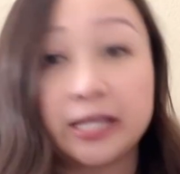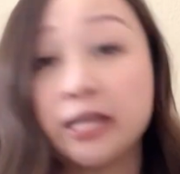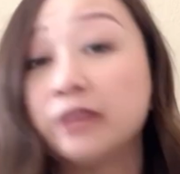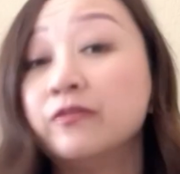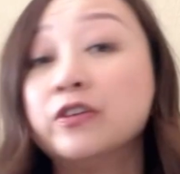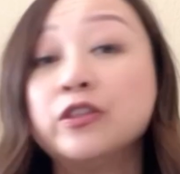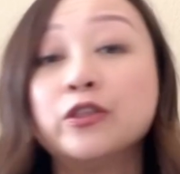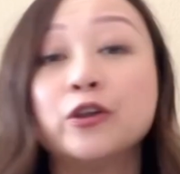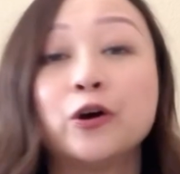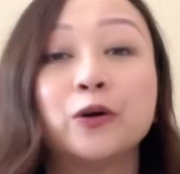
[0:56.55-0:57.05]

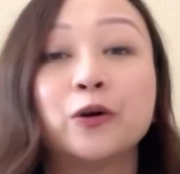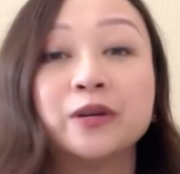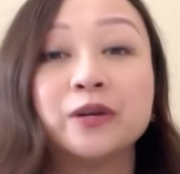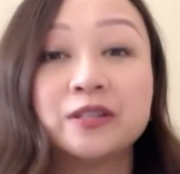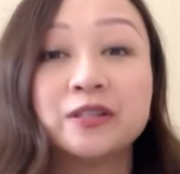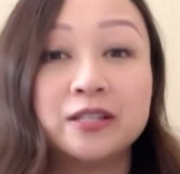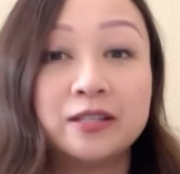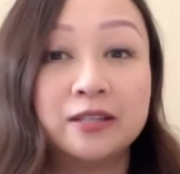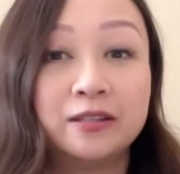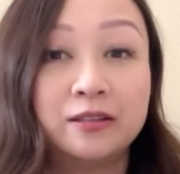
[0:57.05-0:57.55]
Even though it
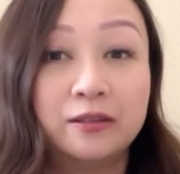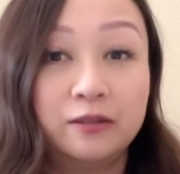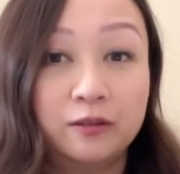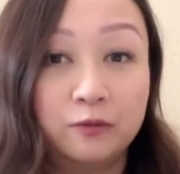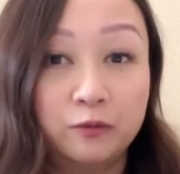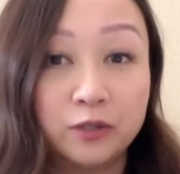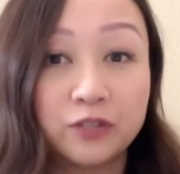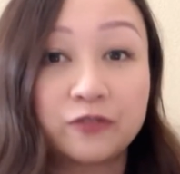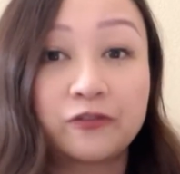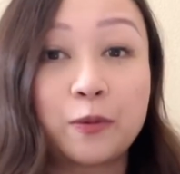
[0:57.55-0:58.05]

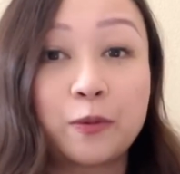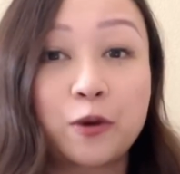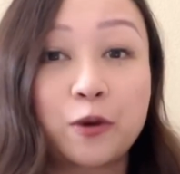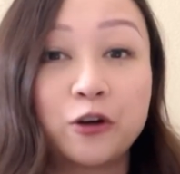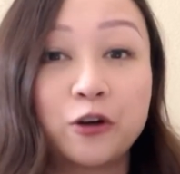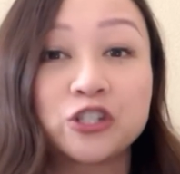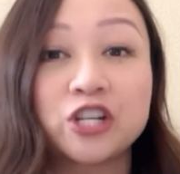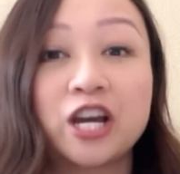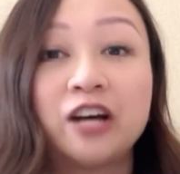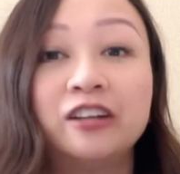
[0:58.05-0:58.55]
was from
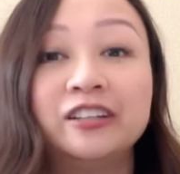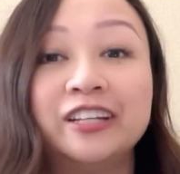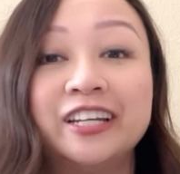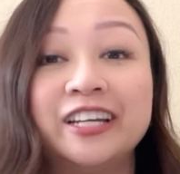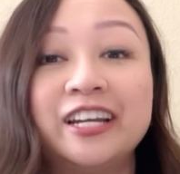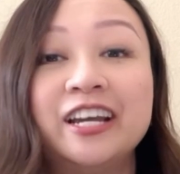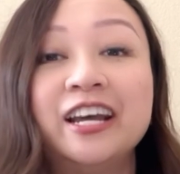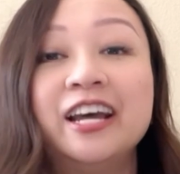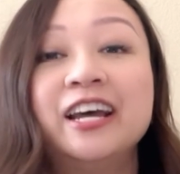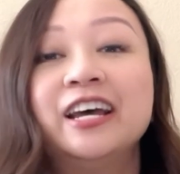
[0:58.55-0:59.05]
Coach
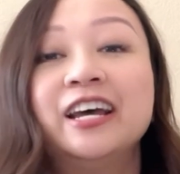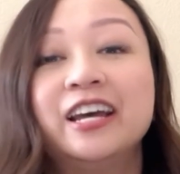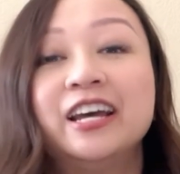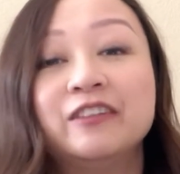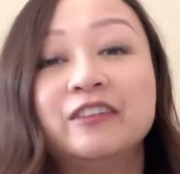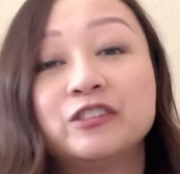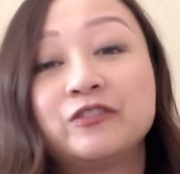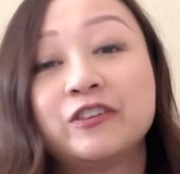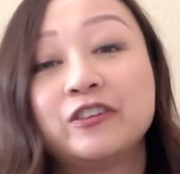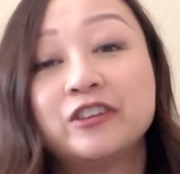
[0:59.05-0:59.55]
Outlet, it
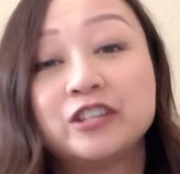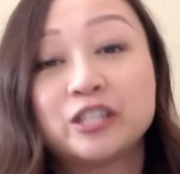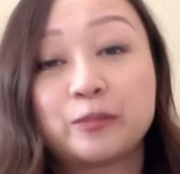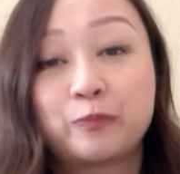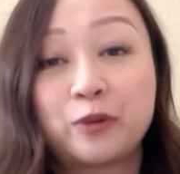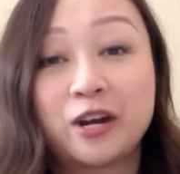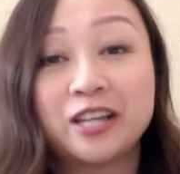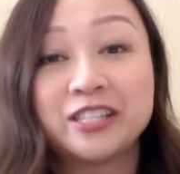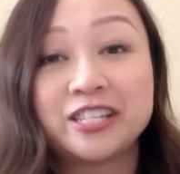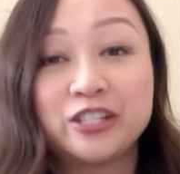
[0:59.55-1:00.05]
was very
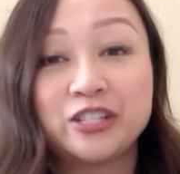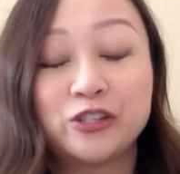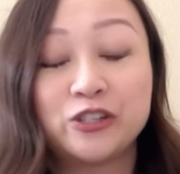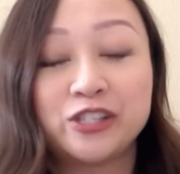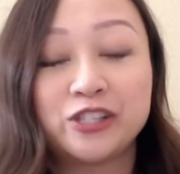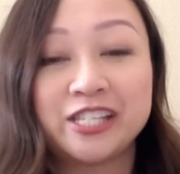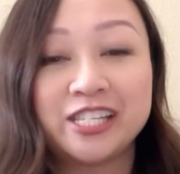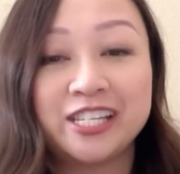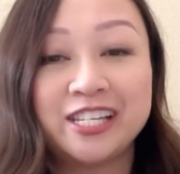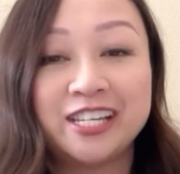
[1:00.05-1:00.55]
surprising to
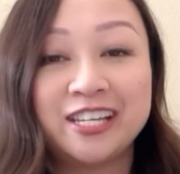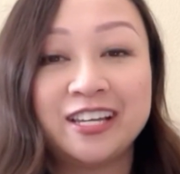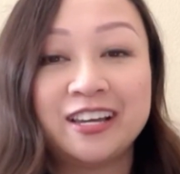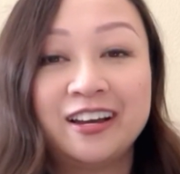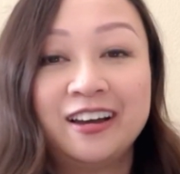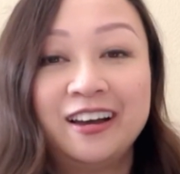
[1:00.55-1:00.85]
see,